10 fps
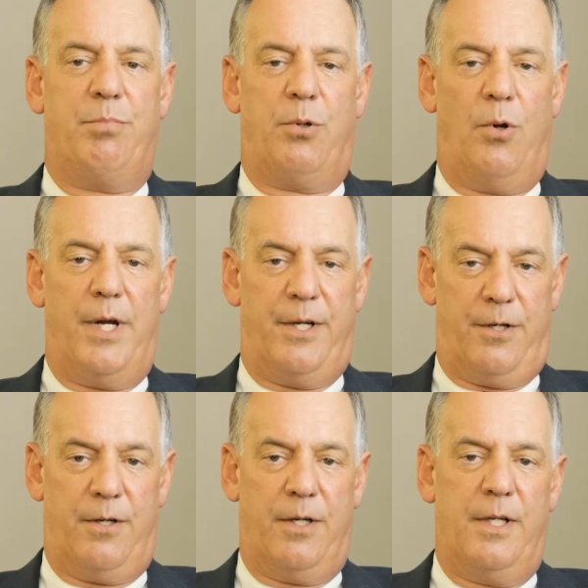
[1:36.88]
an
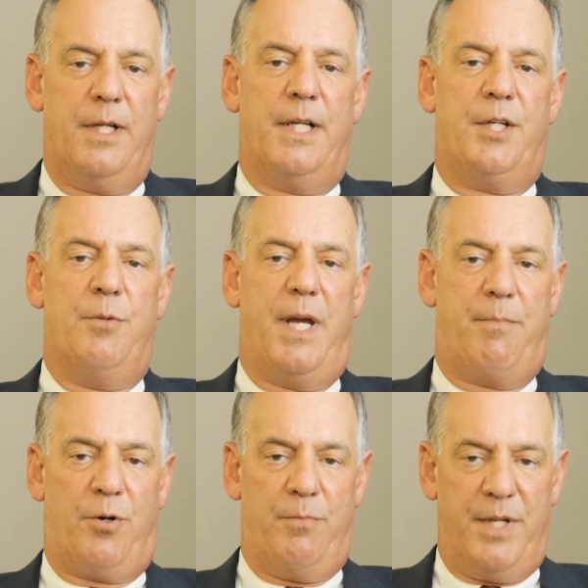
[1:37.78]
employer, you may
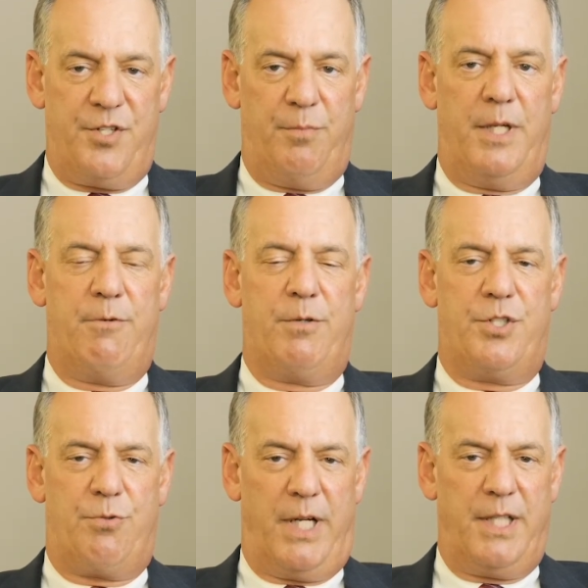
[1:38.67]
permissibly
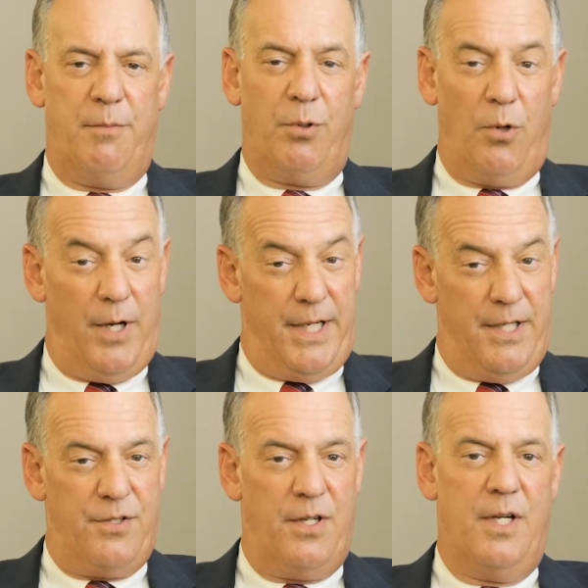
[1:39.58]
restrict
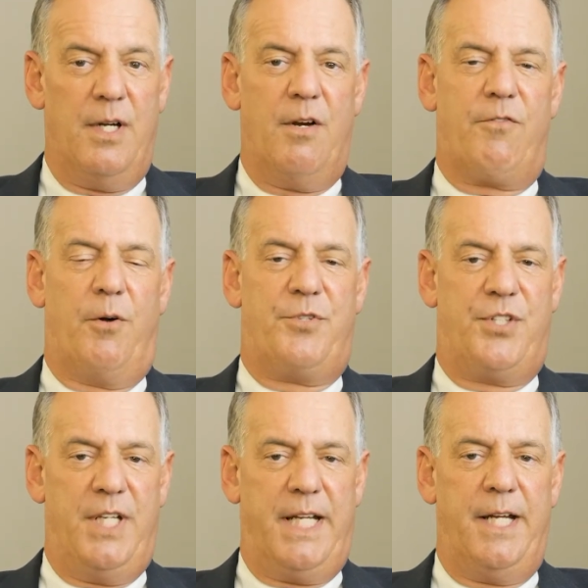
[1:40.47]
employees from
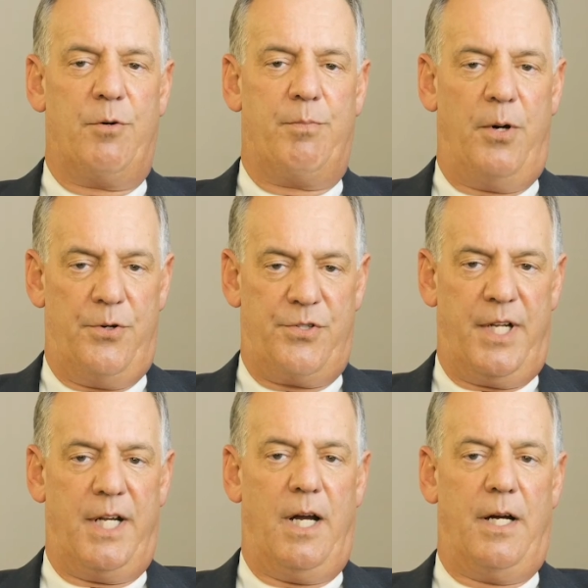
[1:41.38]
seeking or
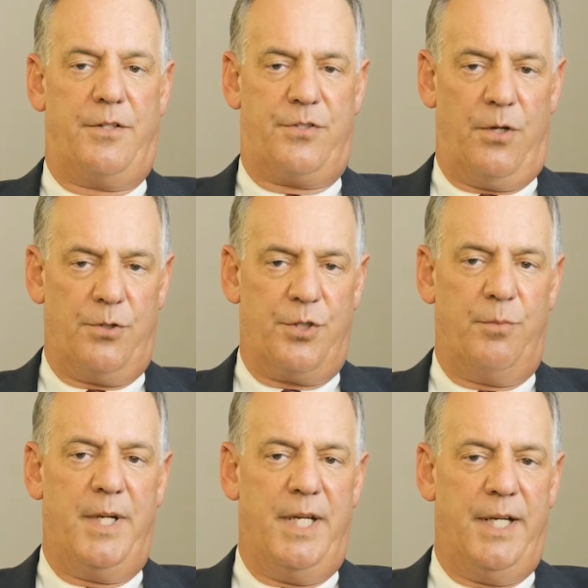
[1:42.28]
posting on
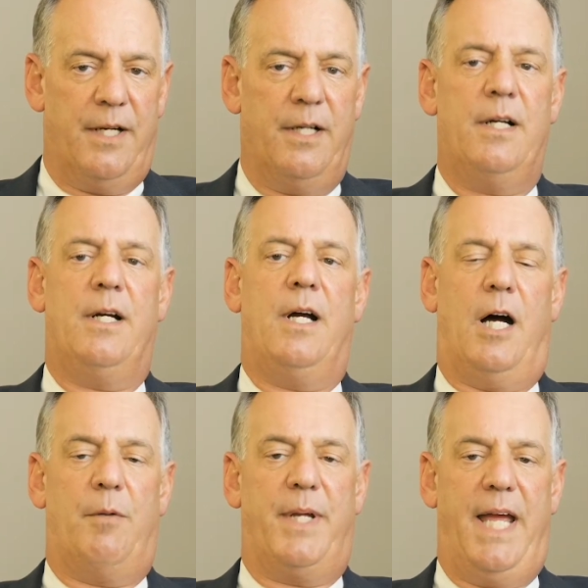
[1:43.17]
social media
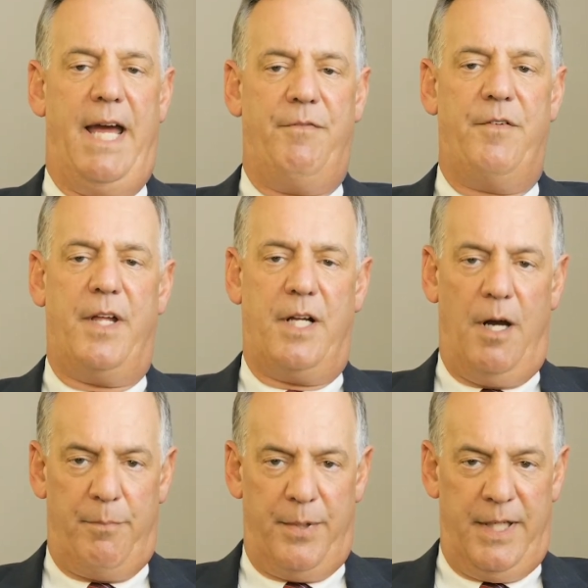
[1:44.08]
on behalf of the
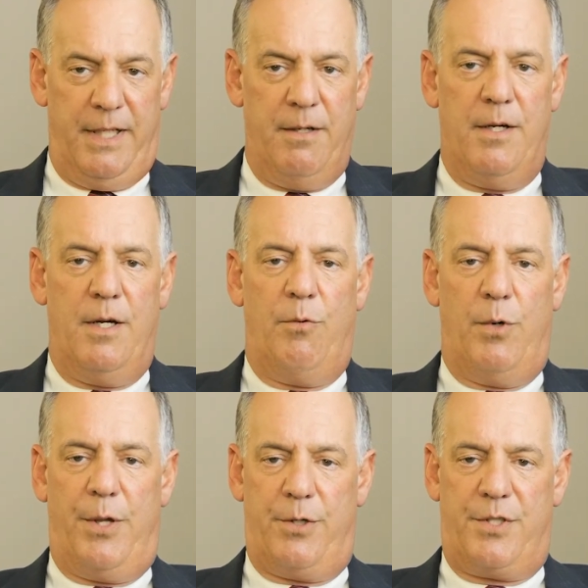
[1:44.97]
company,
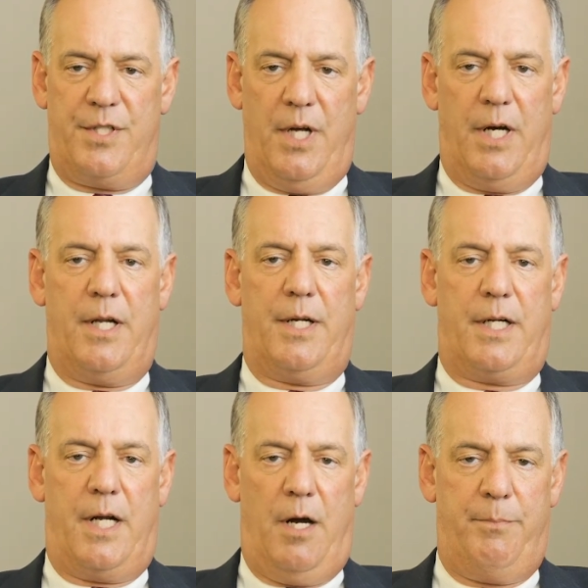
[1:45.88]
whether it's done on a
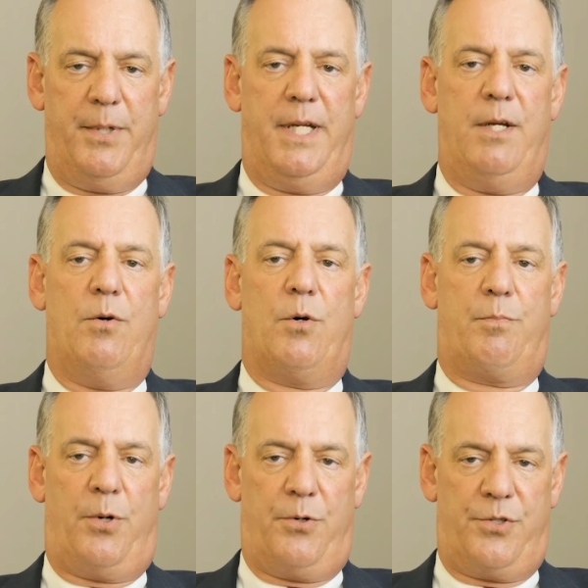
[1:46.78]
company or
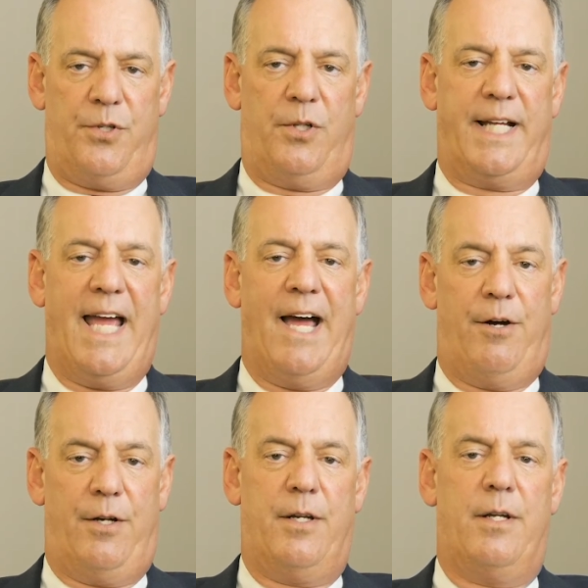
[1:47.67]
personal
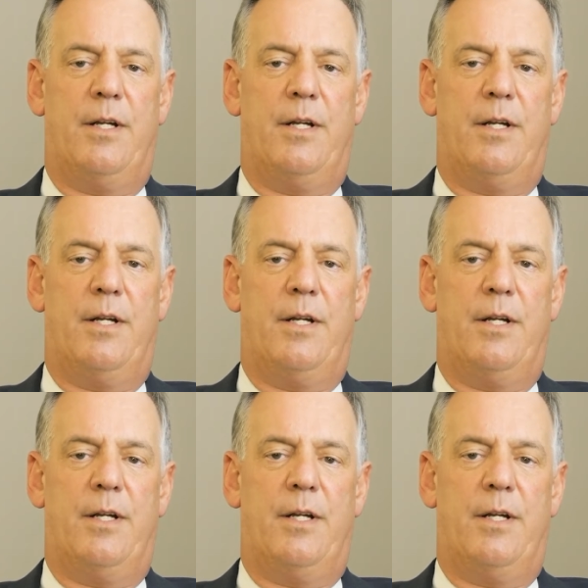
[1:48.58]
account.